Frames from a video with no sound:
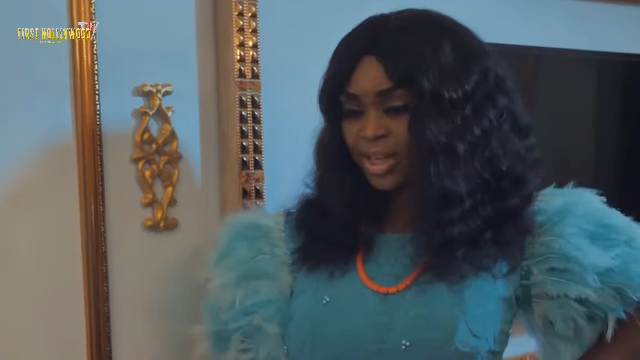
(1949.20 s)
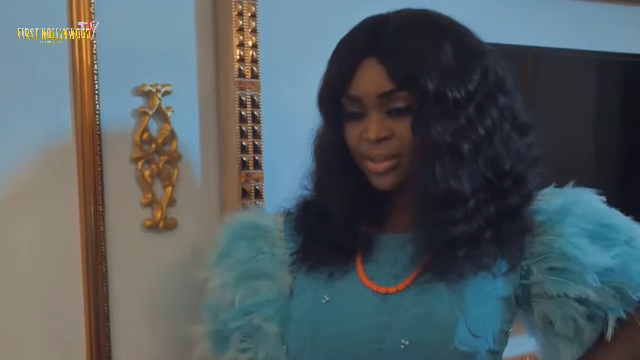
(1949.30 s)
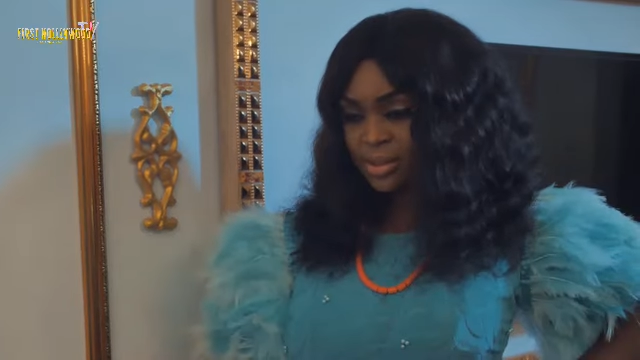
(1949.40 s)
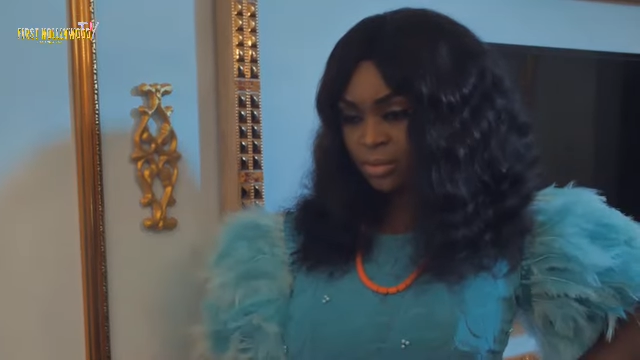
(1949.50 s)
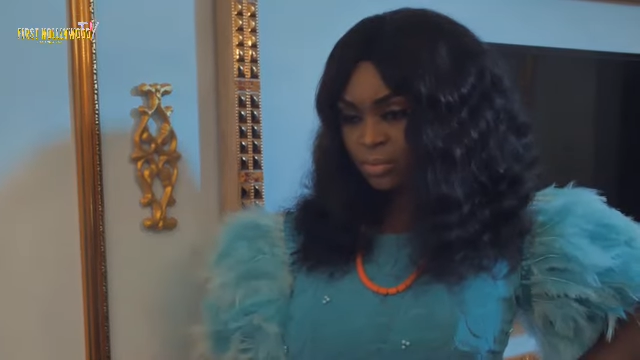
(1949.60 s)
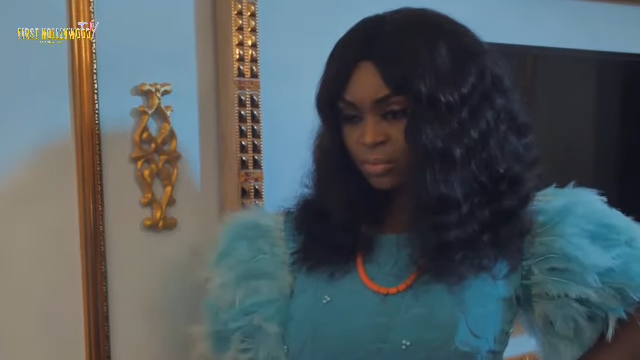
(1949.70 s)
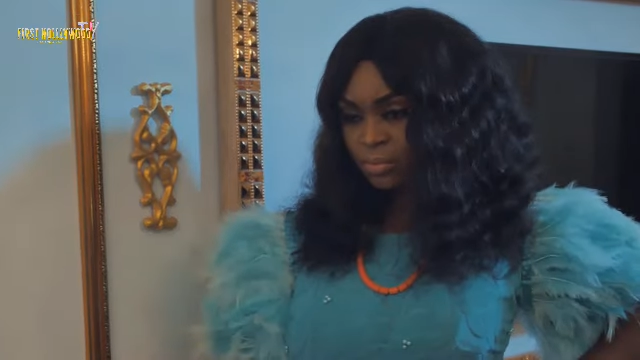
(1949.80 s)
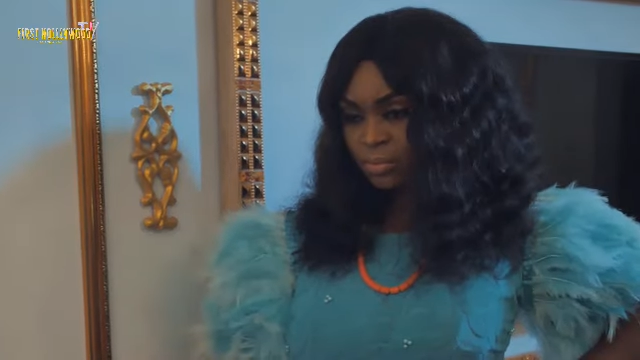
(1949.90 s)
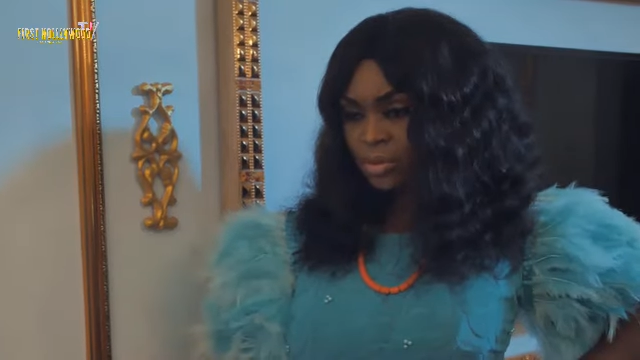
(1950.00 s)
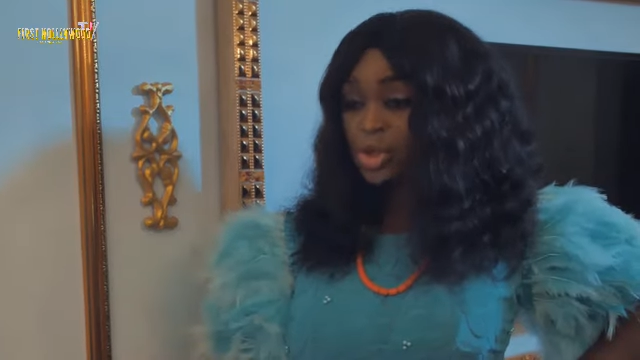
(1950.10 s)
Eze,
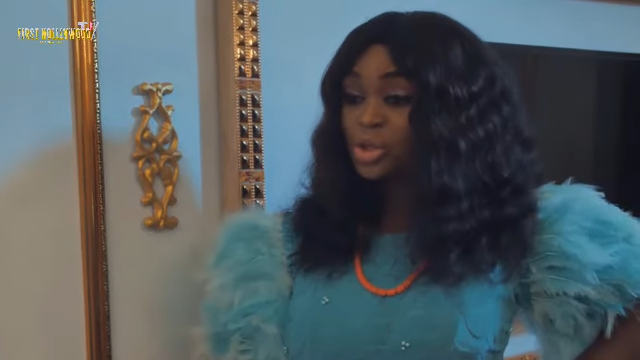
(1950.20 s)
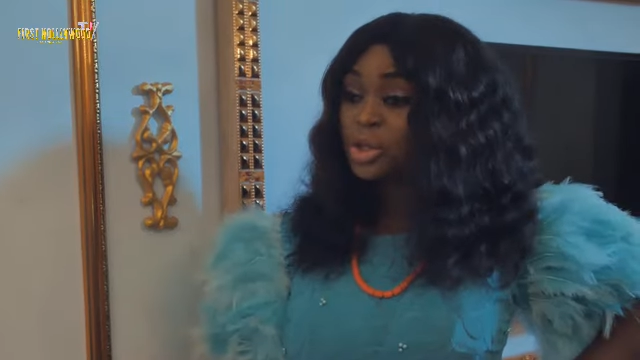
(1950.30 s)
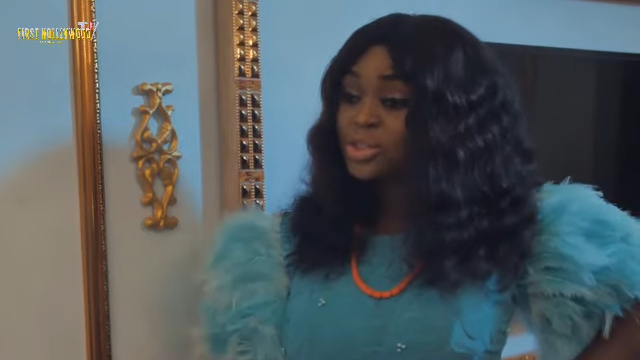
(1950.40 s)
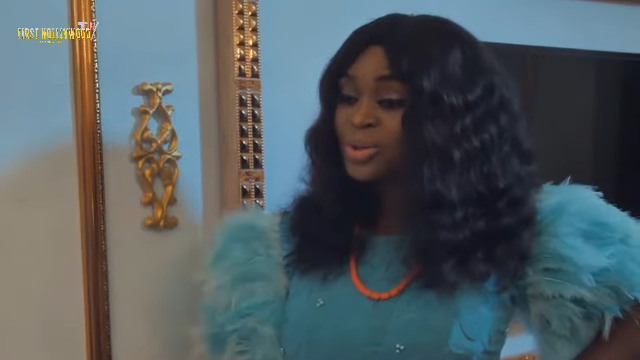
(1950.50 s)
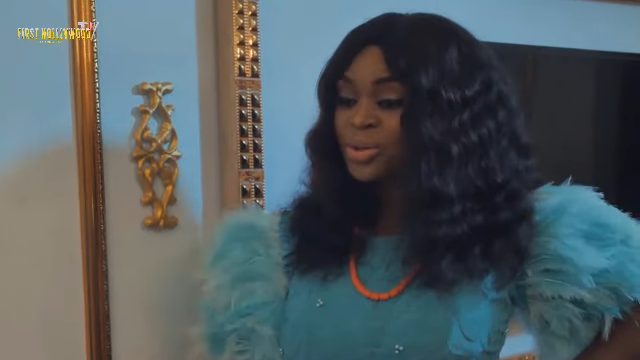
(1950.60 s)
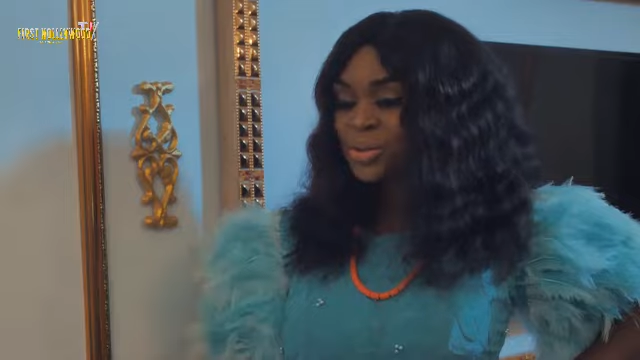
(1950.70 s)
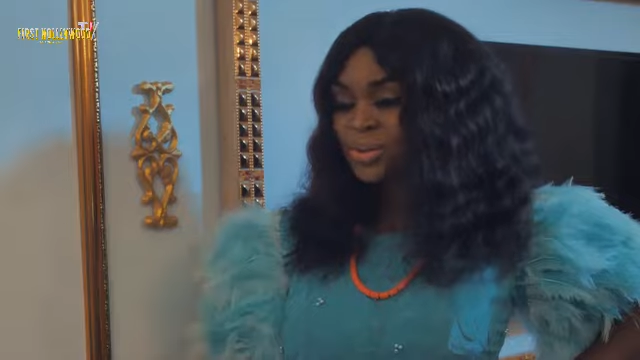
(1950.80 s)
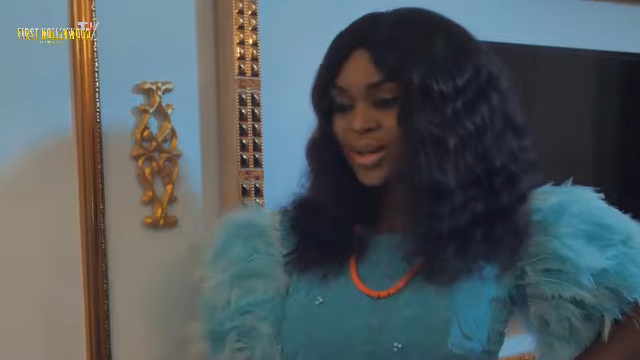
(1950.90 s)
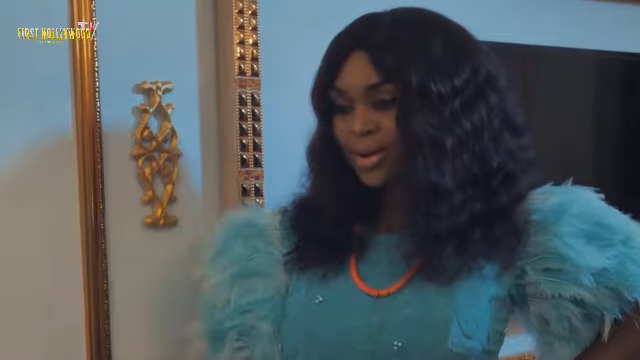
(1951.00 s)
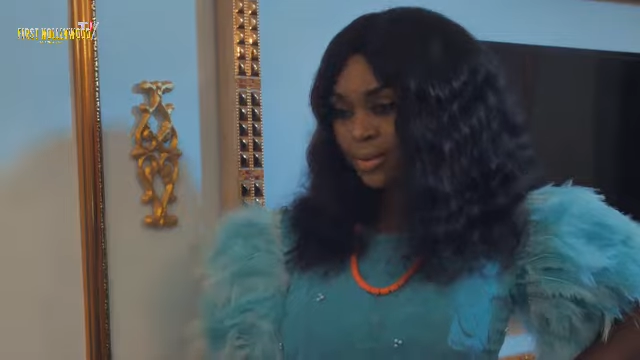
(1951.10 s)
you're not going
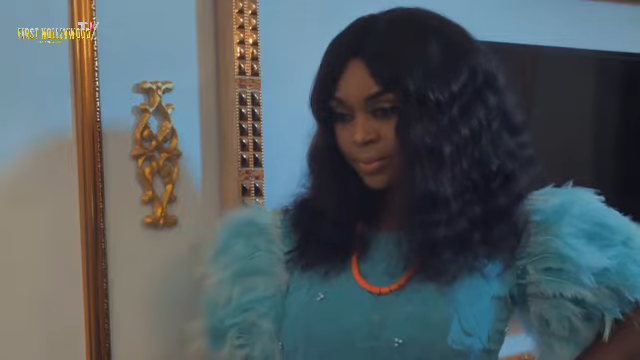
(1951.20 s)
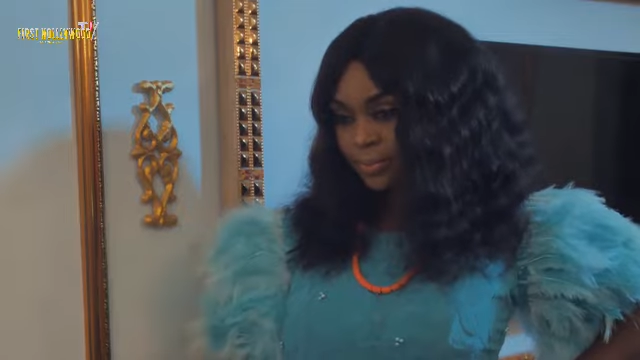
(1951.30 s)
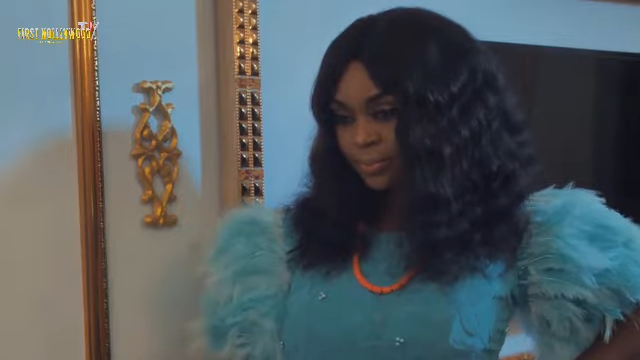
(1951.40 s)
to die.